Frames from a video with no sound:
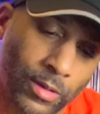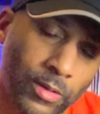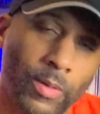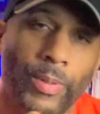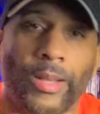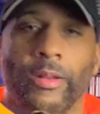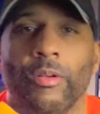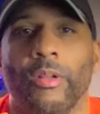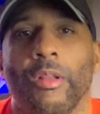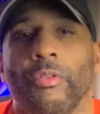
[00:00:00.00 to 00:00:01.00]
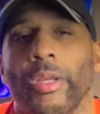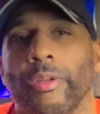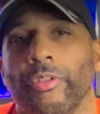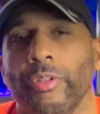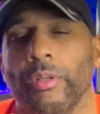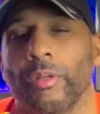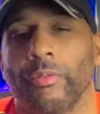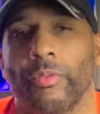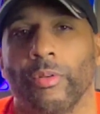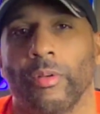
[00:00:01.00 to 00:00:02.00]
depending on the location of
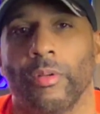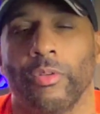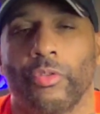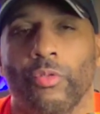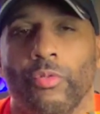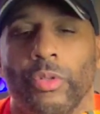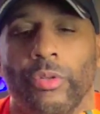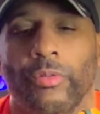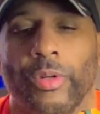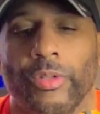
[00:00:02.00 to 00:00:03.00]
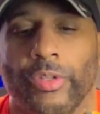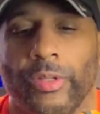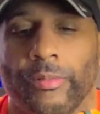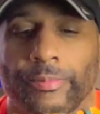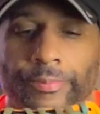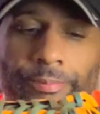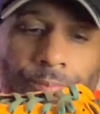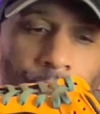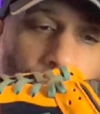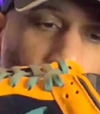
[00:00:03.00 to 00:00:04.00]
the school or university.
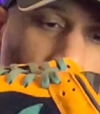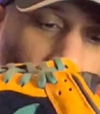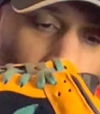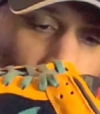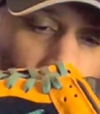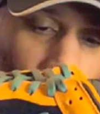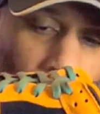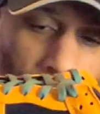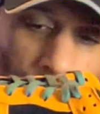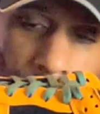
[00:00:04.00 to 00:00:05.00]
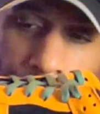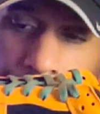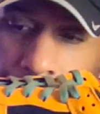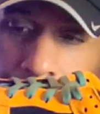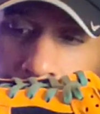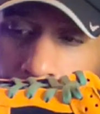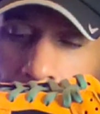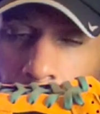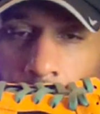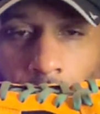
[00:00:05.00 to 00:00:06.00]
But um,
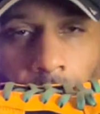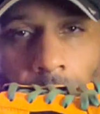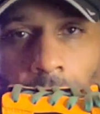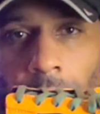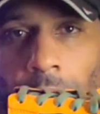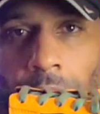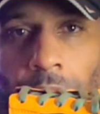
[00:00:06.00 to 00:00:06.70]
yeah, these